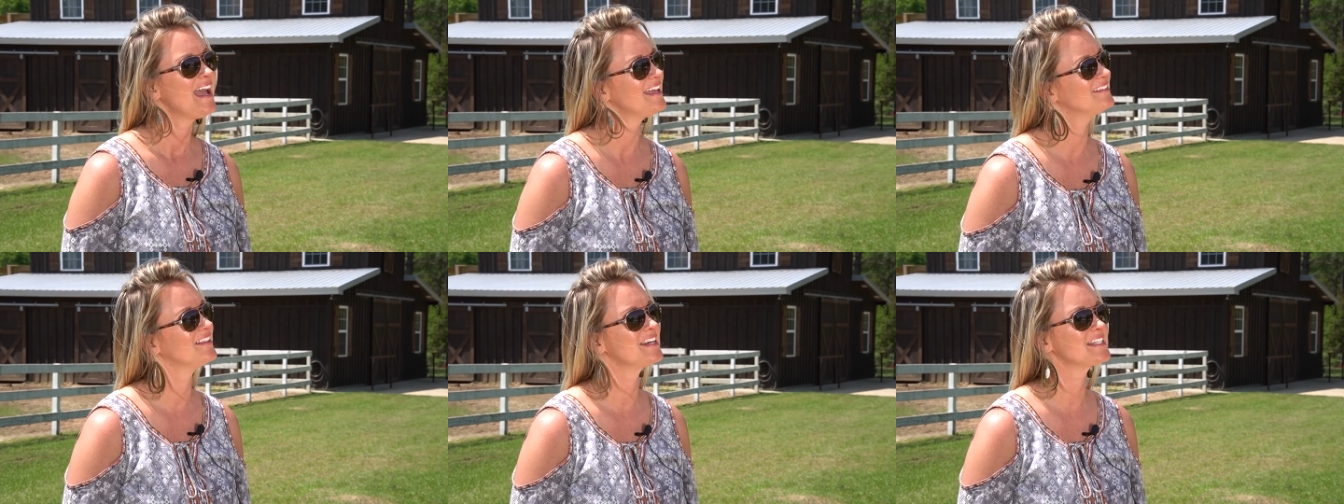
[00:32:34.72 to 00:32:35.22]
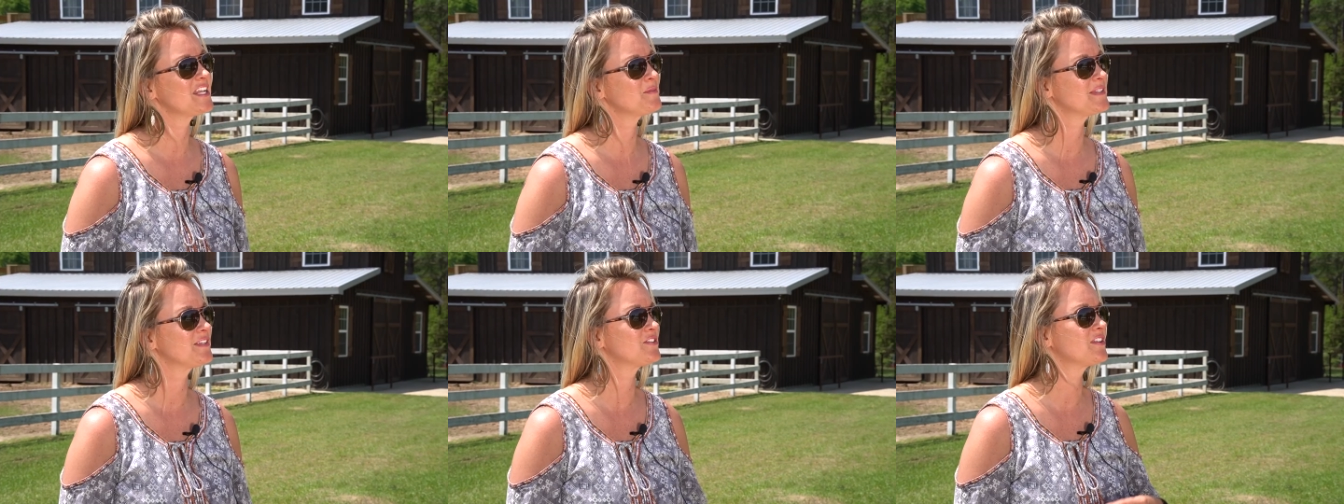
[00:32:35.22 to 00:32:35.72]
and a lot of
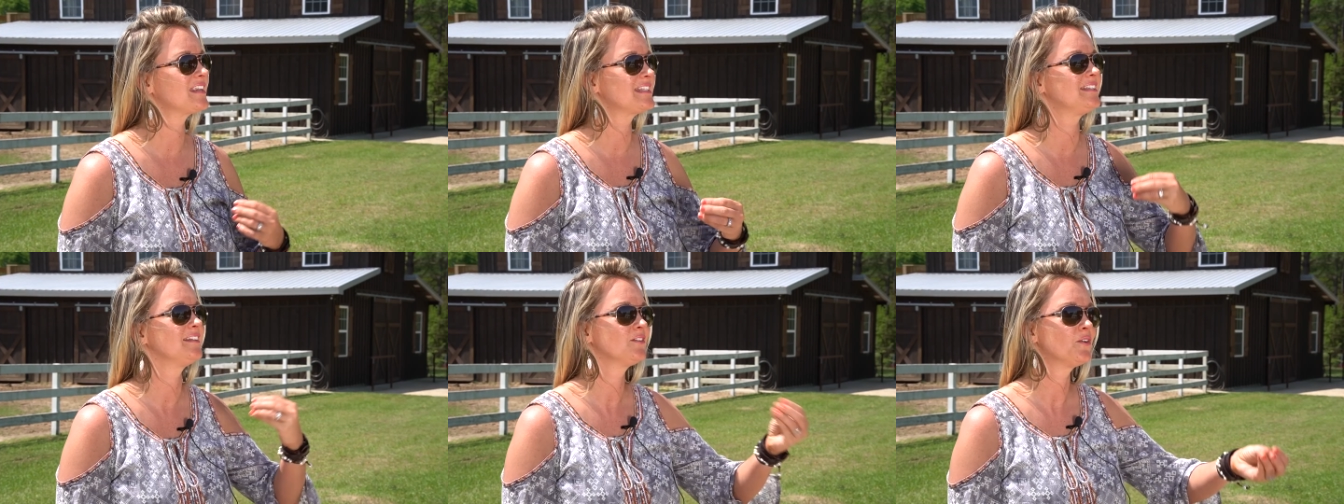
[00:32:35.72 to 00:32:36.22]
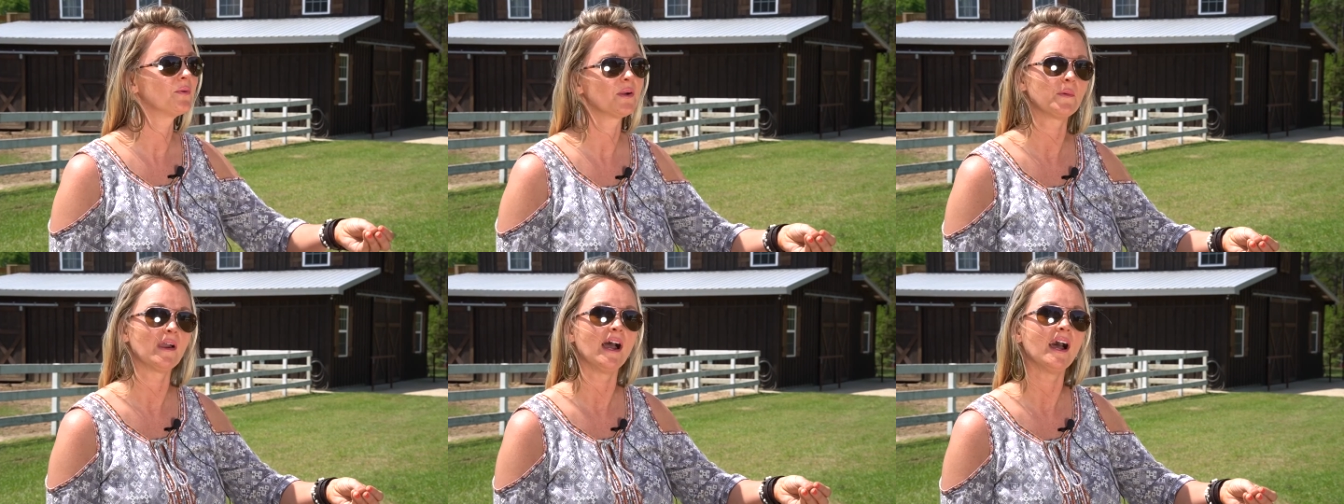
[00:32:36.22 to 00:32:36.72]
times there's not a signal where
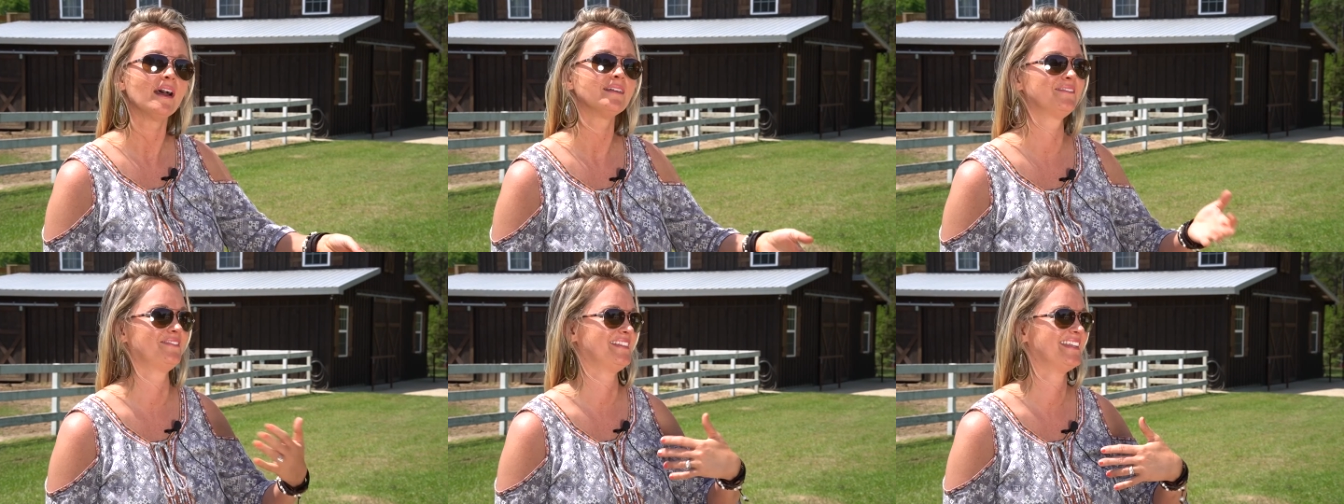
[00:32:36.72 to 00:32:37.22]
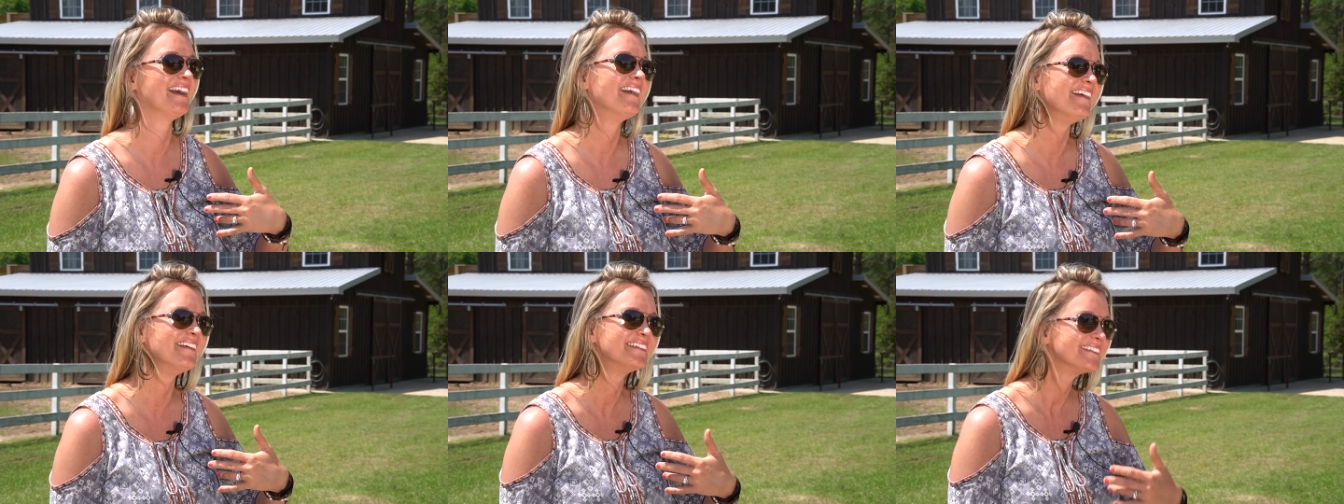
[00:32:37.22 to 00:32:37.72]
we're
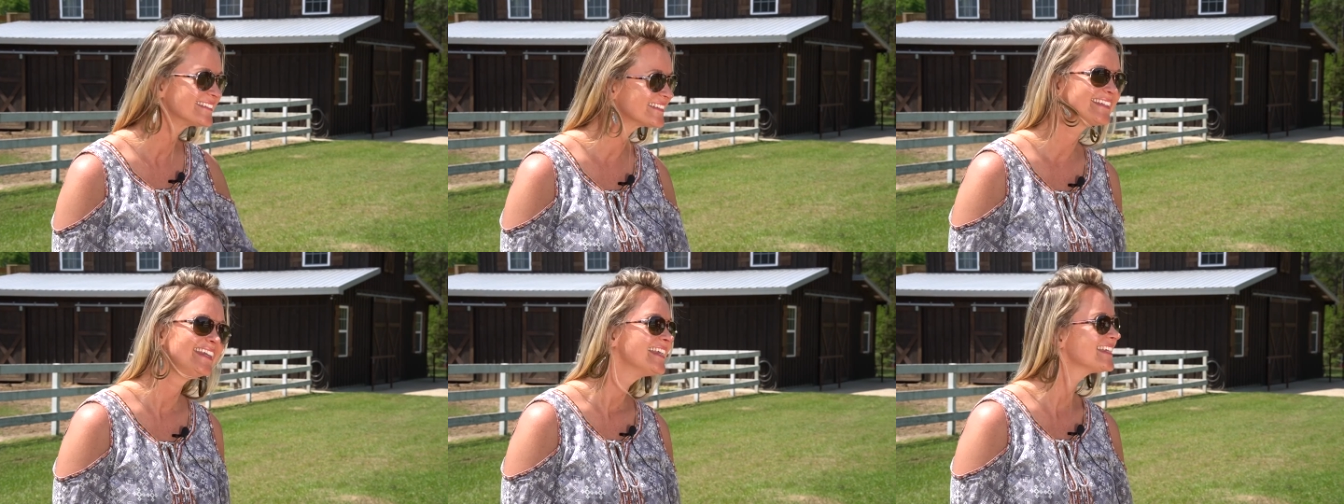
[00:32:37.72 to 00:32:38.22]
at because